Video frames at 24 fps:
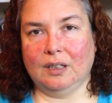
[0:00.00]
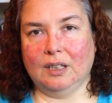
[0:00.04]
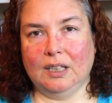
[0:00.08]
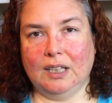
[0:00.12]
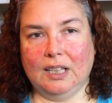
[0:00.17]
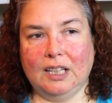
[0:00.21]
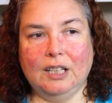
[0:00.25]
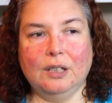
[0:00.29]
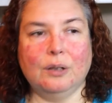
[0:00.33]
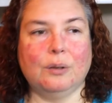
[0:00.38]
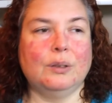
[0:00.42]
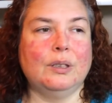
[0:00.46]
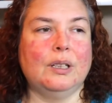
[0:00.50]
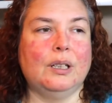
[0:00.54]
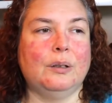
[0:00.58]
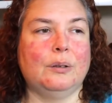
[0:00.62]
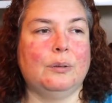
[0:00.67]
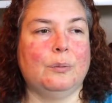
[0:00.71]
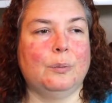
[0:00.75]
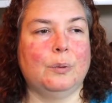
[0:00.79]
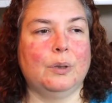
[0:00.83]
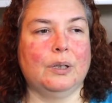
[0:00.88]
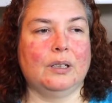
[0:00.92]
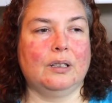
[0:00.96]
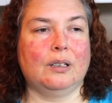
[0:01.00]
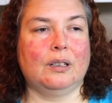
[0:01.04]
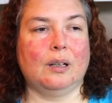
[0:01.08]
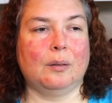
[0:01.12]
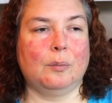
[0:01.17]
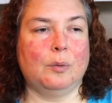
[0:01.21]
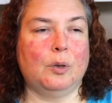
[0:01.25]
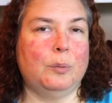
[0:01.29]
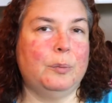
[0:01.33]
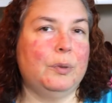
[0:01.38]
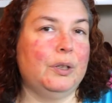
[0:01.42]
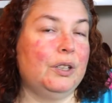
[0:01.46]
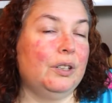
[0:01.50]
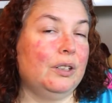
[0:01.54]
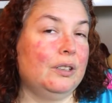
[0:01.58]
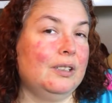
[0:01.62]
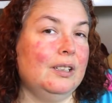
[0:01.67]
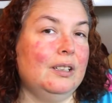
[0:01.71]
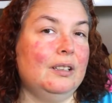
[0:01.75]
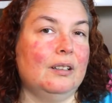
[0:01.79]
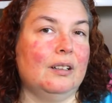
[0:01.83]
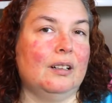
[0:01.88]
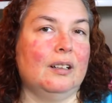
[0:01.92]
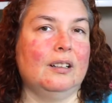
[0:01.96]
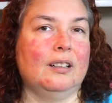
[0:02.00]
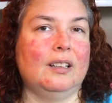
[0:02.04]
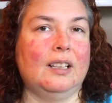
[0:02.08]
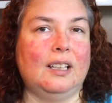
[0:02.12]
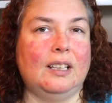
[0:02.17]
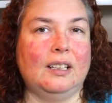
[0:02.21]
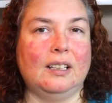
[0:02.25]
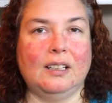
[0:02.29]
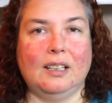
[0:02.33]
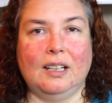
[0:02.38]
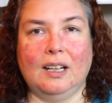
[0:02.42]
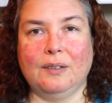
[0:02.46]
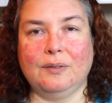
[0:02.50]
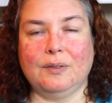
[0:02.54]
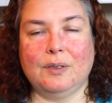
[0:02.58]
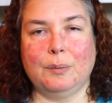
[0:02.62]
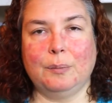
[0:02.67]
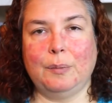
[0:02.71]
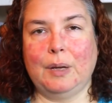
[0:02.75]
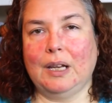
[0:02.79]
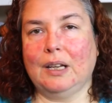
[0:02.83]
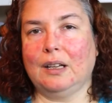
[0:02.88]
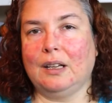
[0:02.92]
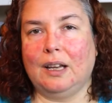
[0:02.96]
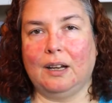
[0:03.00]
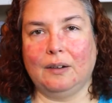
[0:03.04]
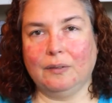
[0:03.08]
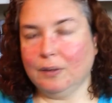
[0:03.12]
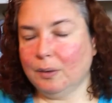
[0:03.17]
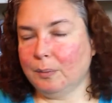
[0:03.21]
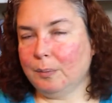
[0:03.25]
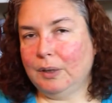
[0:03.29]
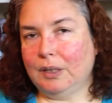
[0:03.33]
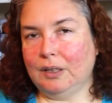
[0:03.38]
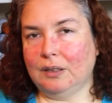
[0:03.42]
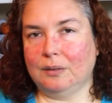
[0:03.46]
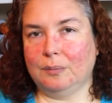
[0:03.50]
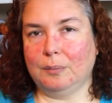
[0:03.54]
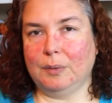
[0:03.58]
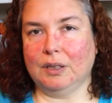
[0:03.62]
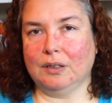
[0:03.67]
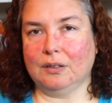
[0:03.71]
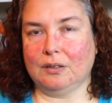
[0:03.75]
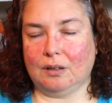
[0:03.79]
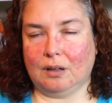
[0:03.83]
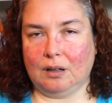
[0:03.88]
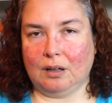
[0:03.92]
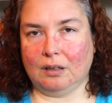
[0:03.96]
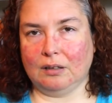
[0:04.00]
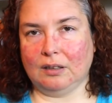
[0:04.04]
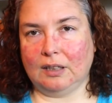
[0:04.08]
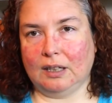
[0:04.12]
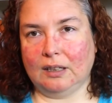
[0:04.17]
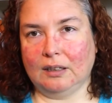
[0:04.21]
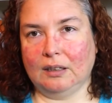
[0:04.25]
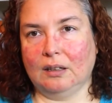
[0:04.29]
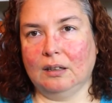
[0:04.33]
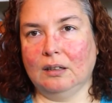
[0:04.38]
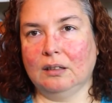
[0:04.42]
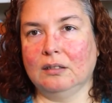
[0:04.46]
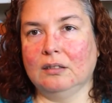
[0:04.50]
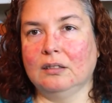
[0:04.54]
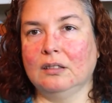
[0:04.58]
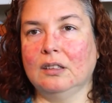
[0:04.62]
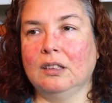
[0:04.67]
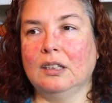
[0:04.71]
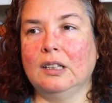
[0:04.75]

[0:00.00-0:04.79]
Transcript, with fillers: he only would come home and cook dinner, and he didn't have to make everybody's meals all day long.